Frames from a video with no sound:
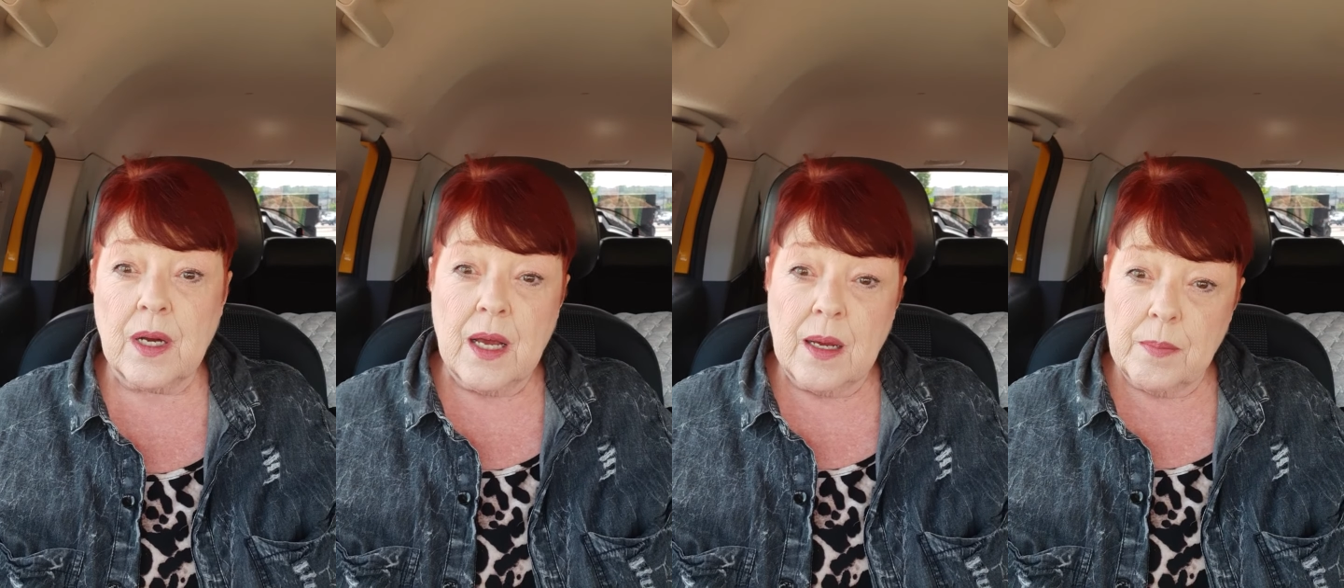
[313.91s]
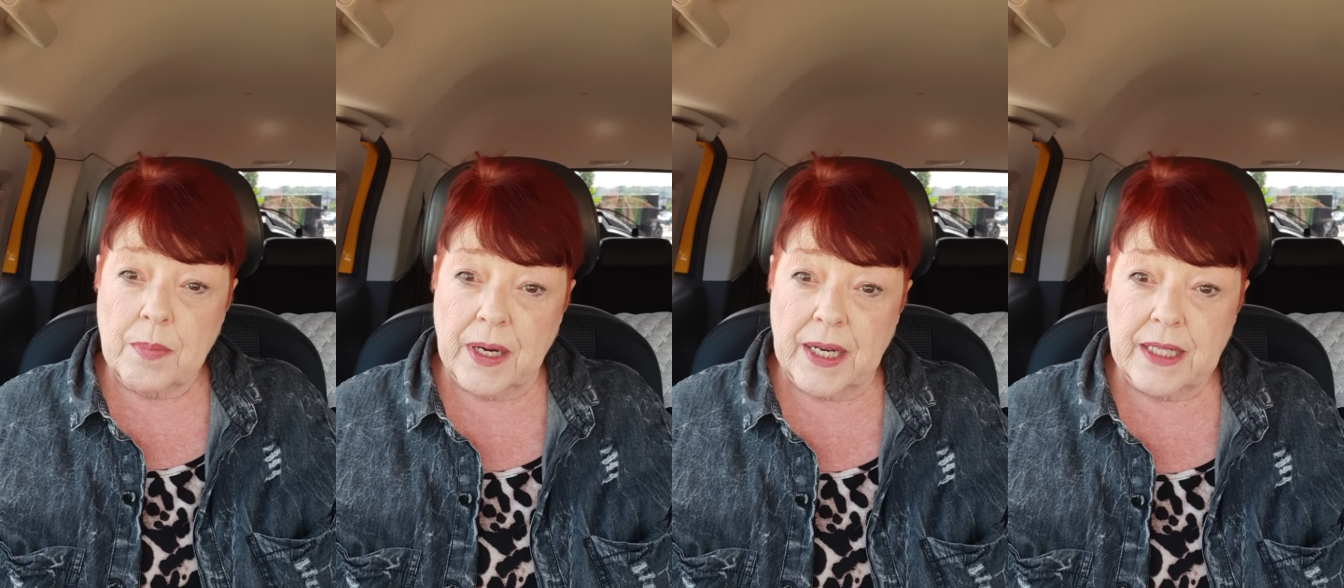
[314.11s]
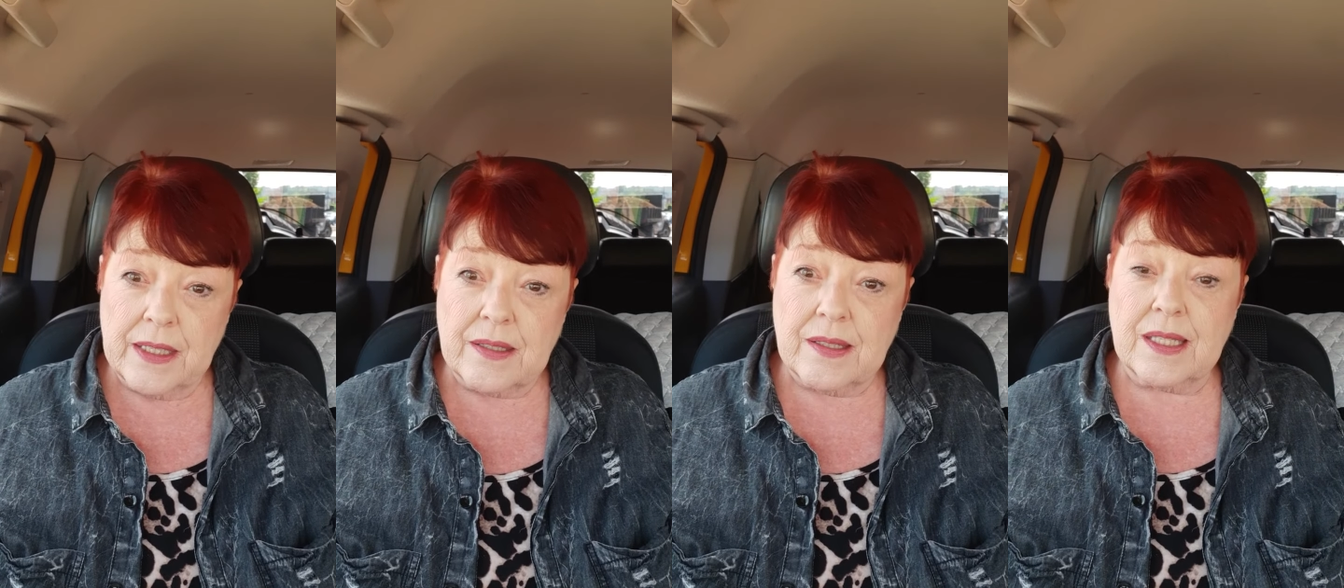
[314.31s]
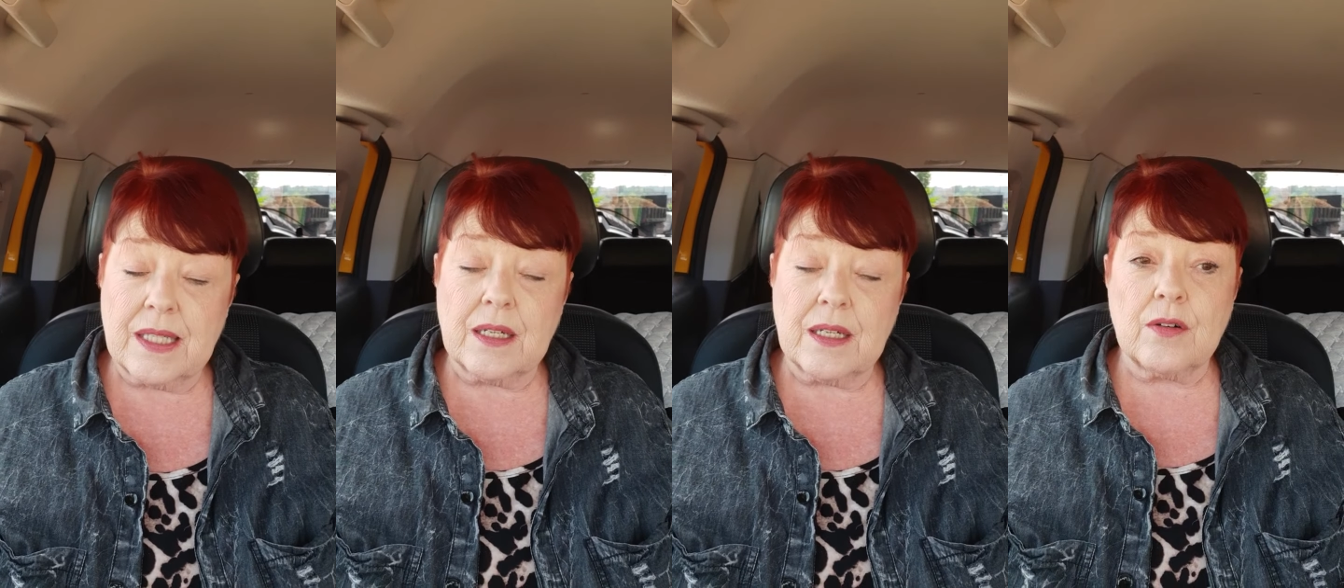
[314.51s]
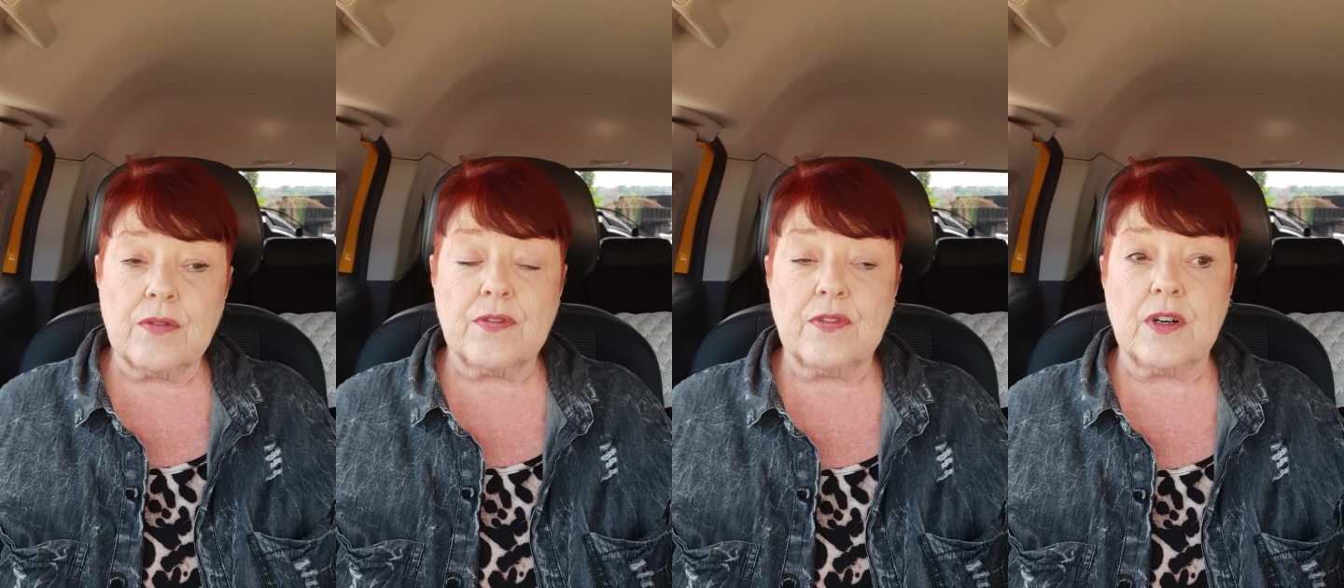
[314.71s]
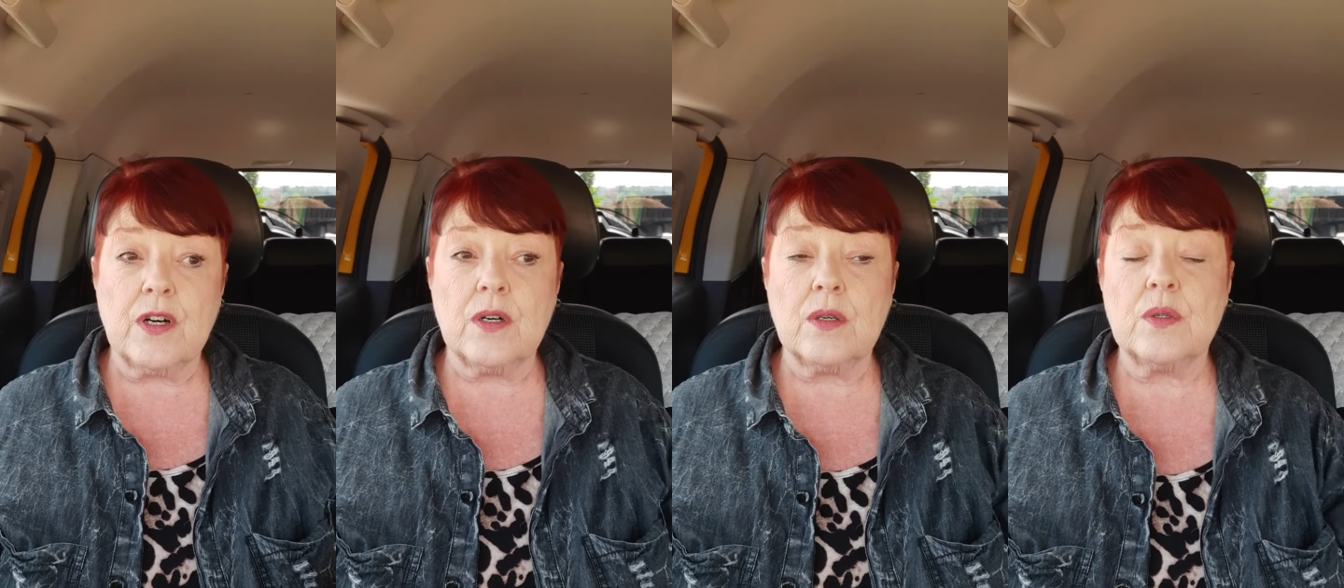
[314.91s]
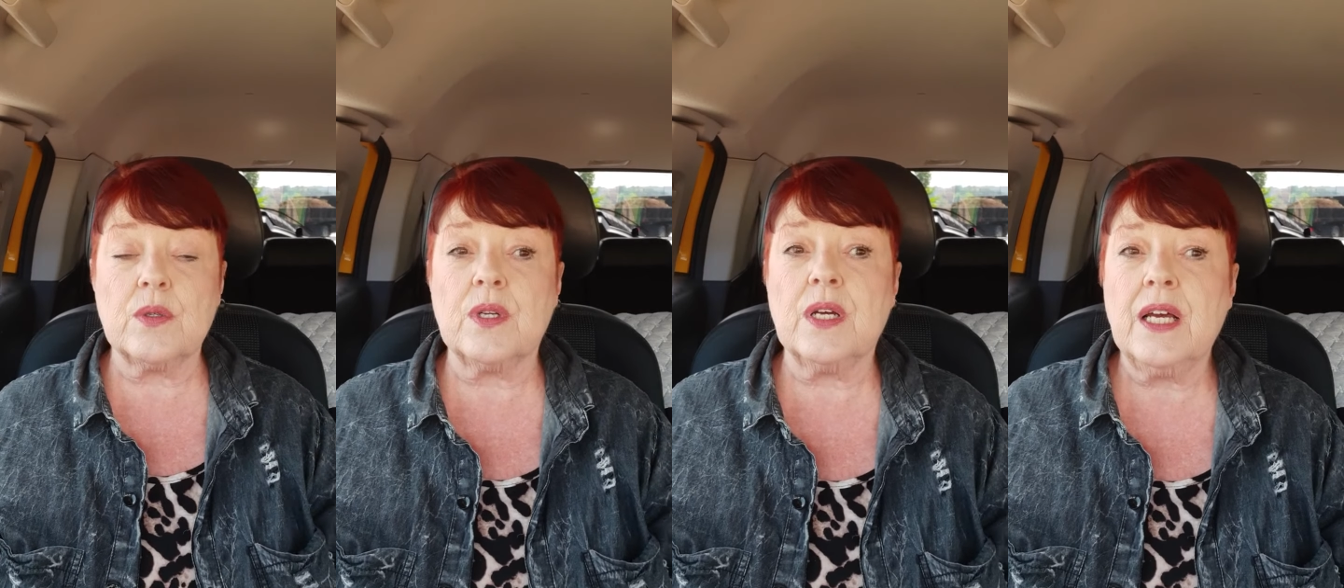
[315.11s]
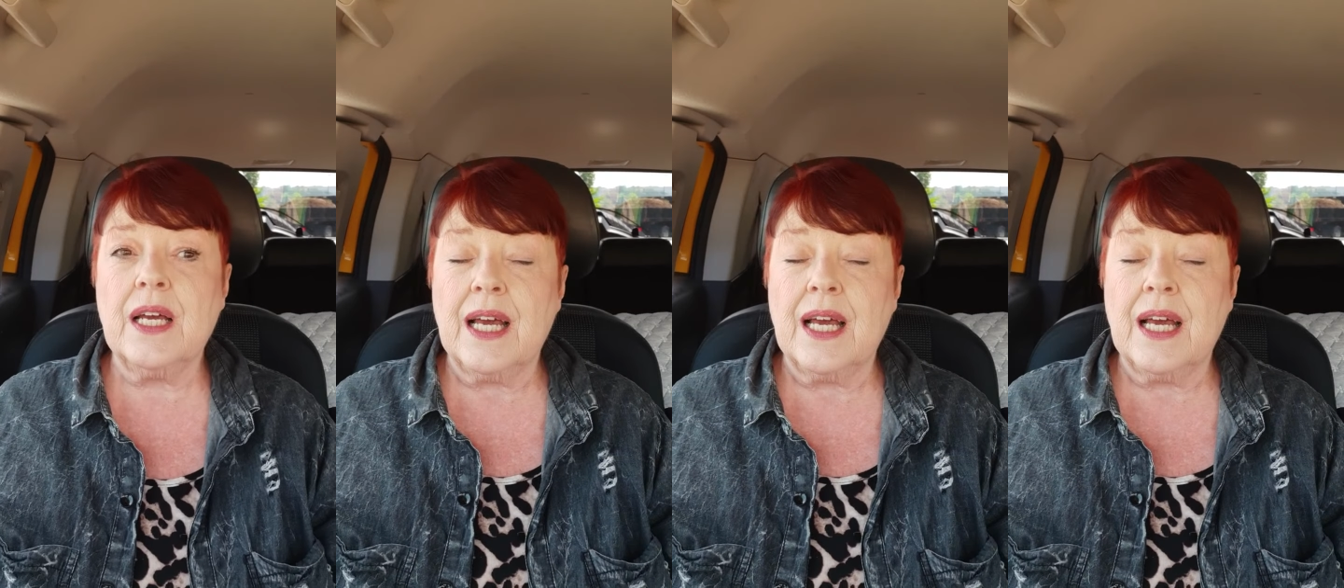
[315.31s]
by a cell phone.